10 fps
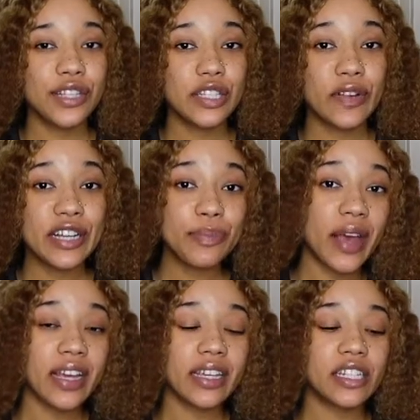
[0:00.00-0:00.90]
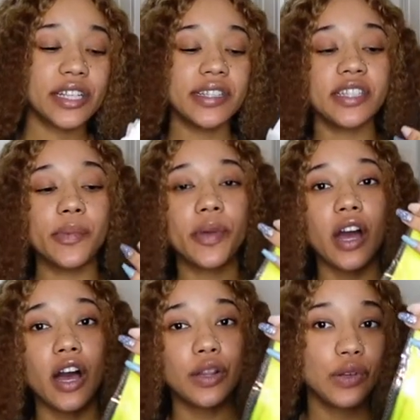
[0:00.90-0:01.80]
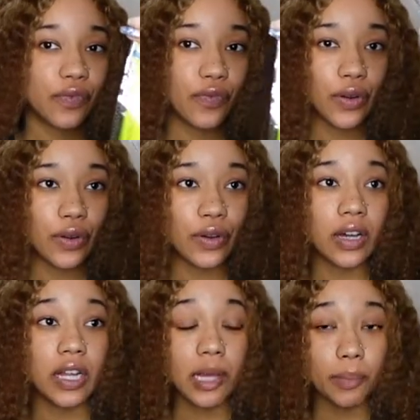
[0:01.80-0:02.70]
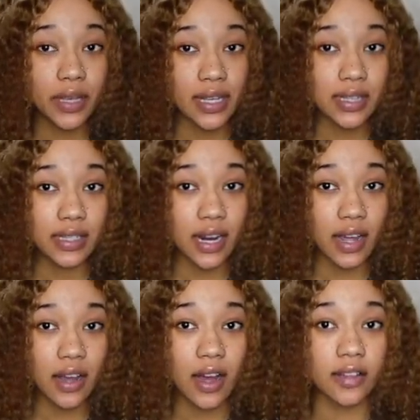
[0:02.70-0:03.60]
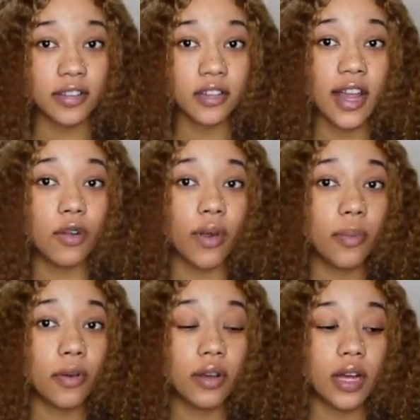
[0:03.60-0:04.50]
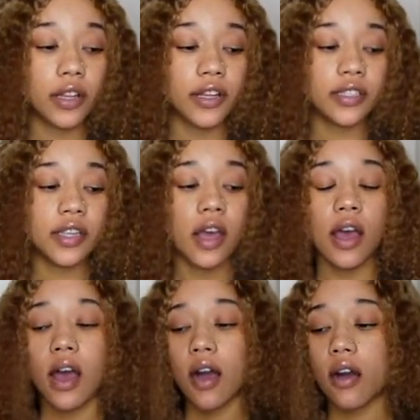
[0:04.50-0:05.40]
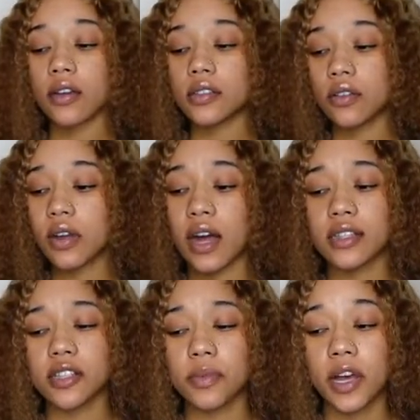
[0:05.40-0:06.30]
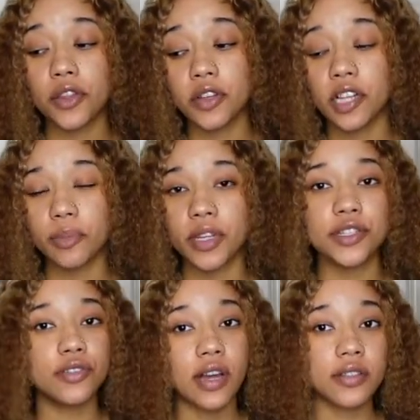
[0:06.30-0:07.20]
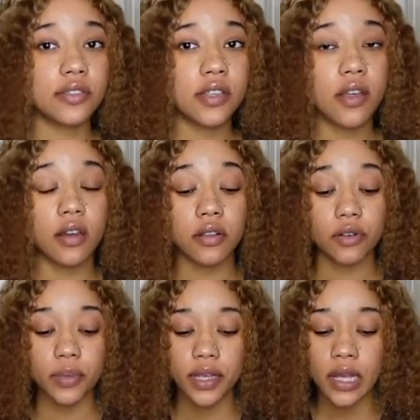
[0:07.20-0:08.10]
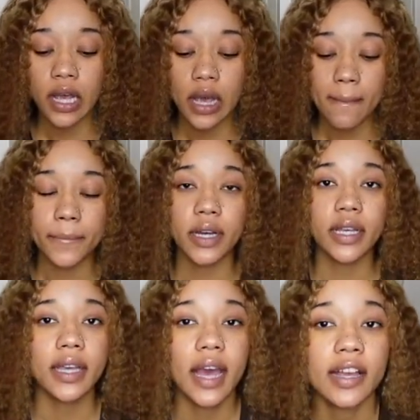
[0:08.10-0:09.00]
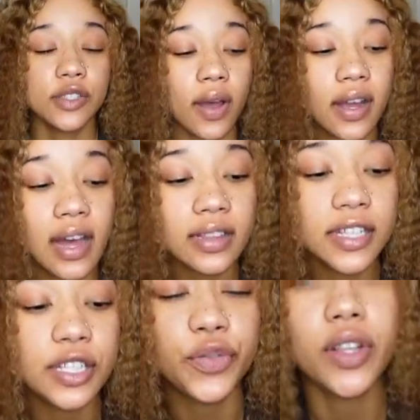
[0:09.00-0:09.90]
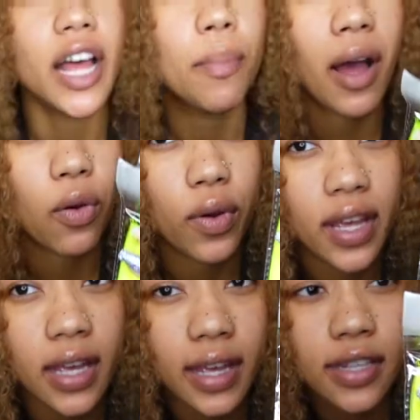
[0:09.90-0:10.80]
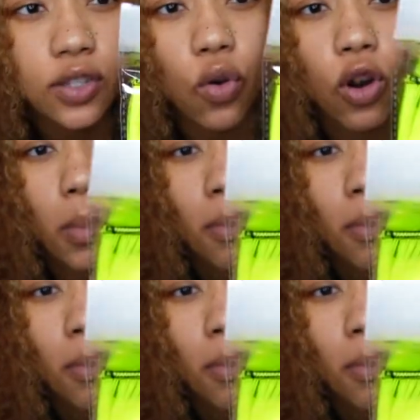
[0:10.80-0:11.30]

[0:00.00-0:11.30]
this first package is some colorful clip-ins that I got, and they're like rainbow colors. I also got some other clip-ins, you guys will see that in a little bit. But yeah, so I got these for like my wigs or